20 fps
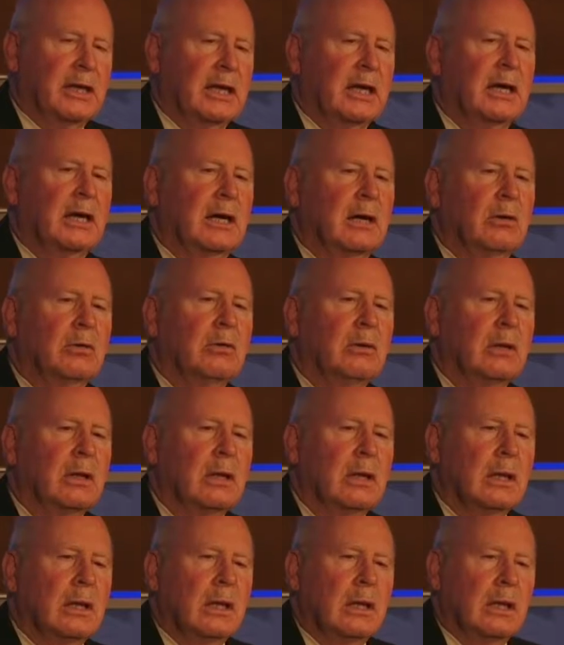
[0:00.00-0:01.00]
down
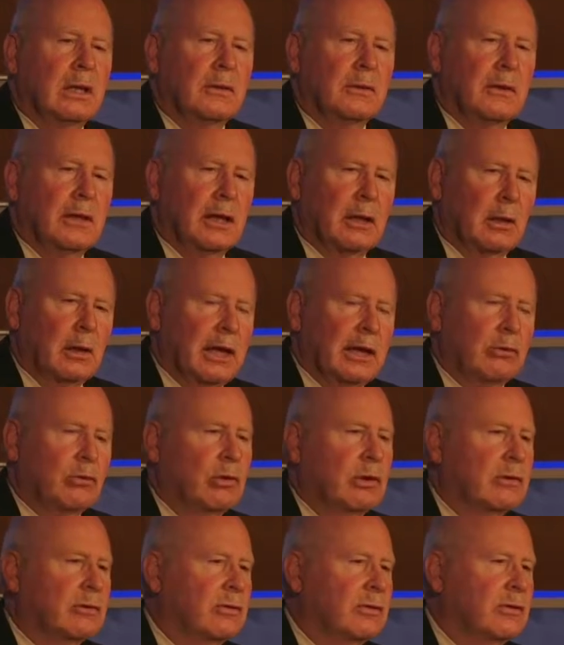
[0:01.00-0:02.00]
the
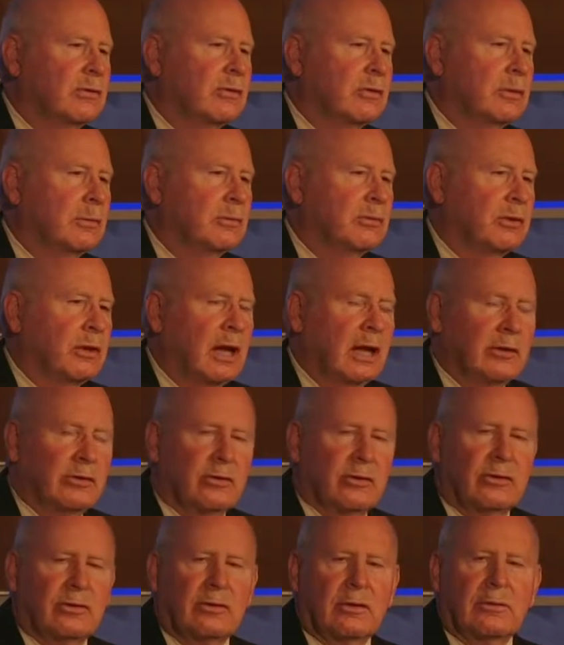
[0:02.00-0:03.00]
electric systems, not
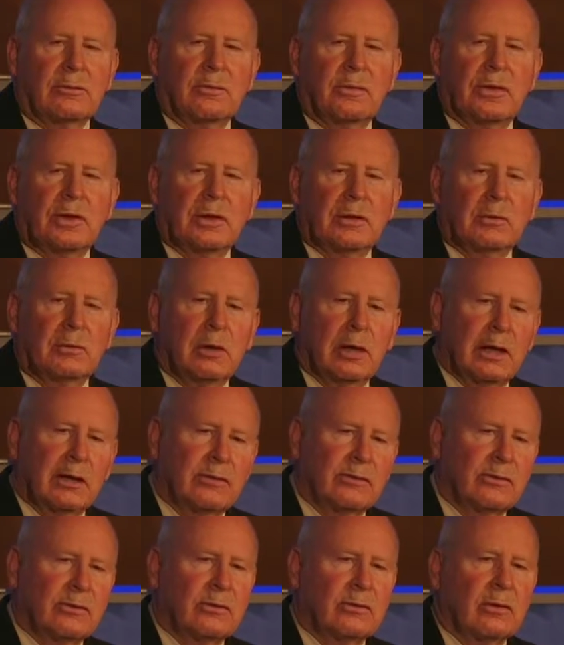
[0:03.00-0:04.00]
just of the
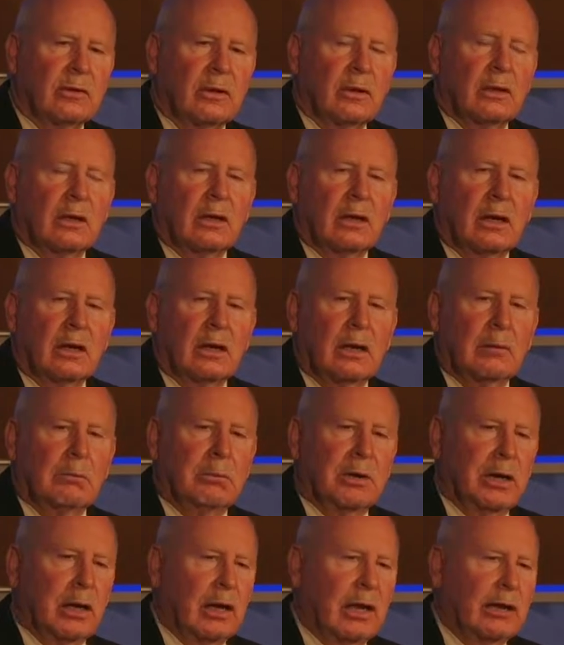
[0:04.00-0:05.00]
US, uh,
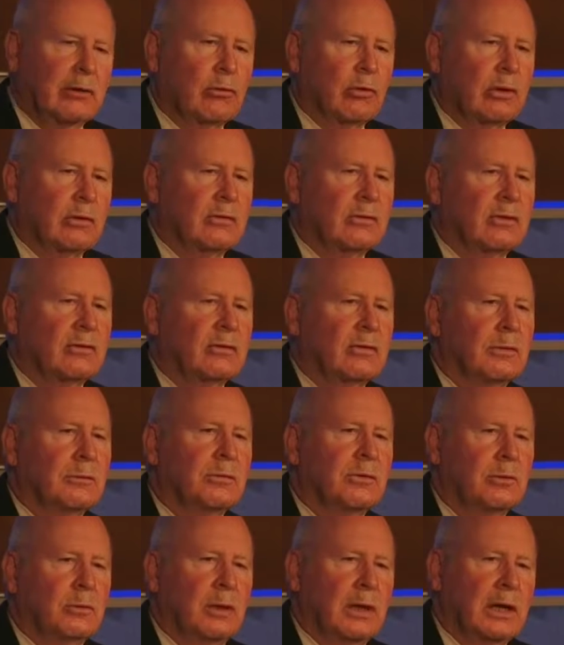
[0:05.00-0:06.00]
but electric
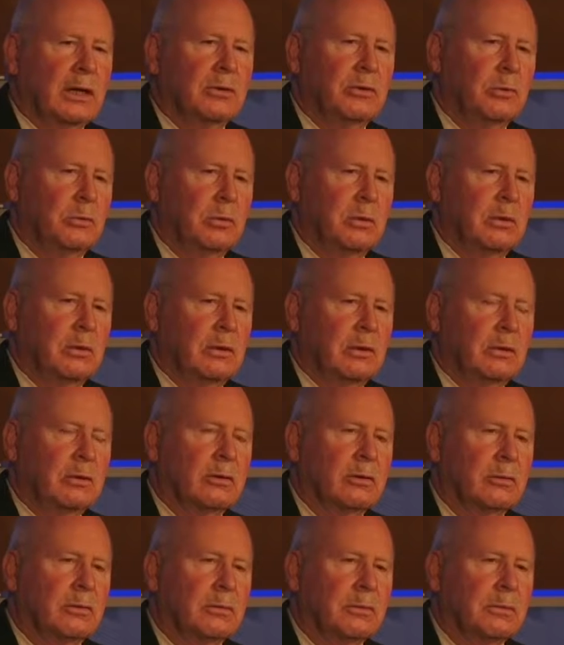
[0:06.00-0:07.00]
systems around the world.